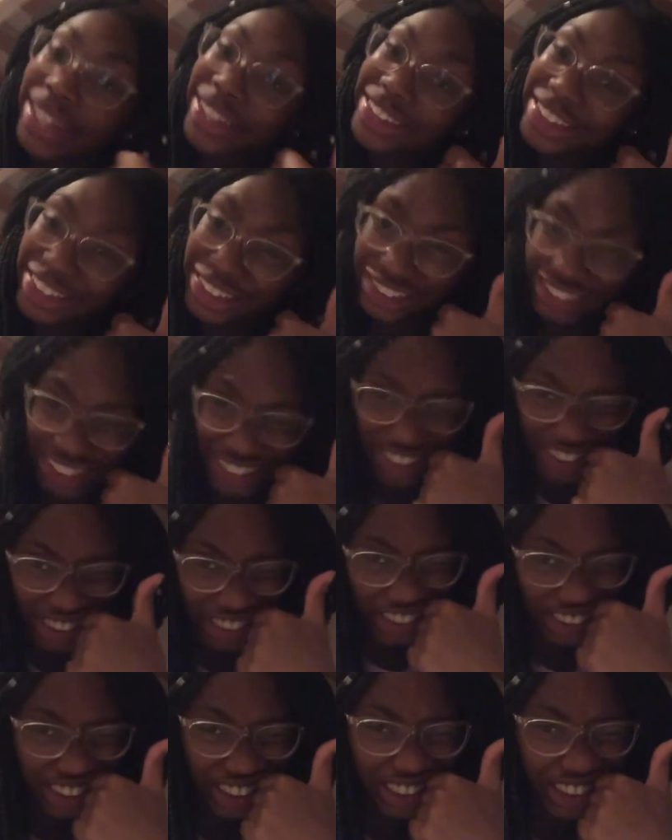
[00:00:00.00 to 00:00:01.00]
So,
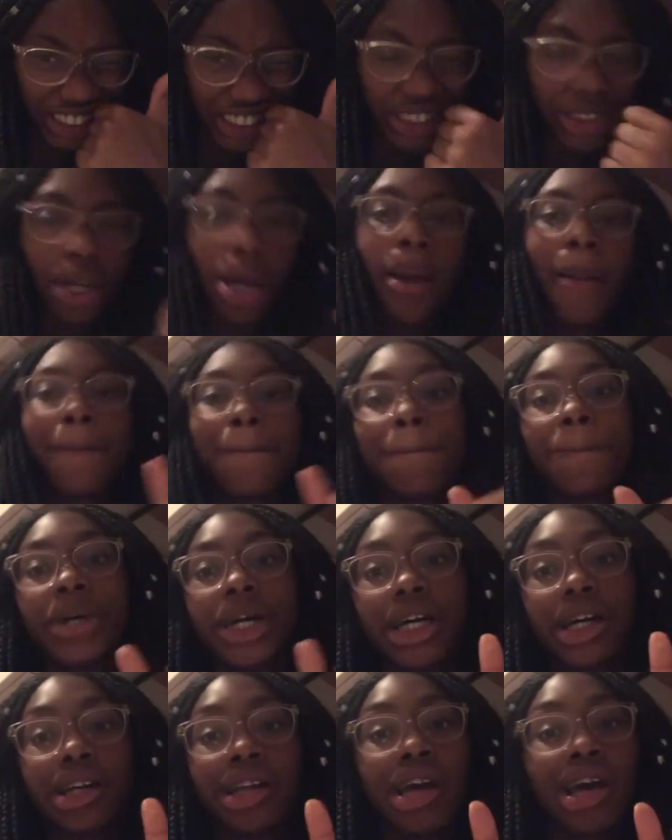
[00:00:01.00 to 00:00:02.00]
yeah.
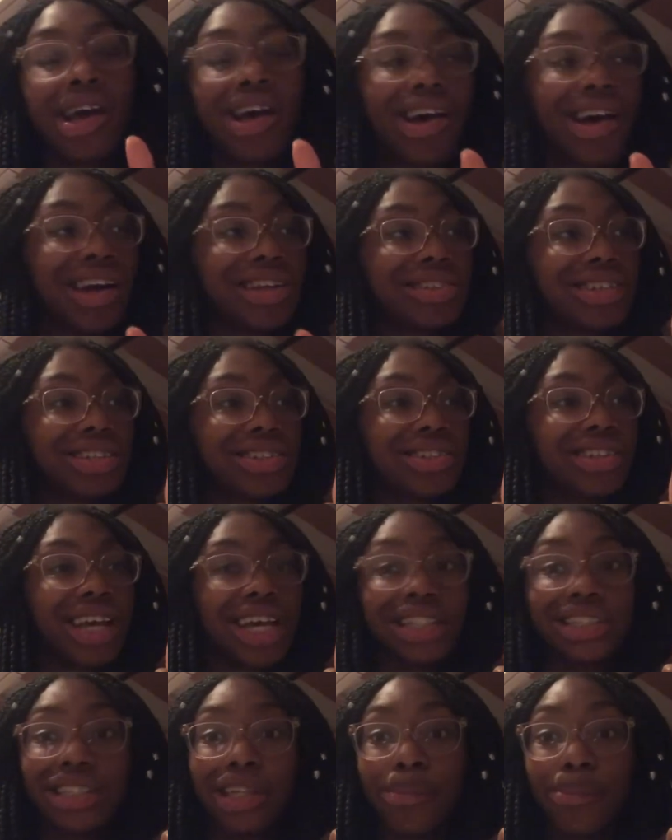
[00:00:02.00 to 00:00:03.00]
But I'll talk to you
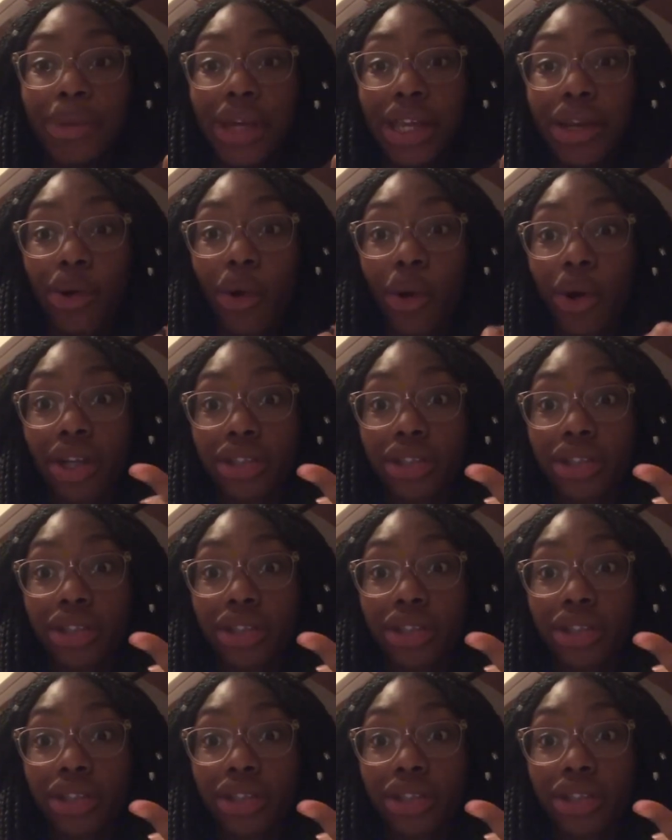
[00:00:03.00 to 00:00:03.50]
guys in a bit, or I'll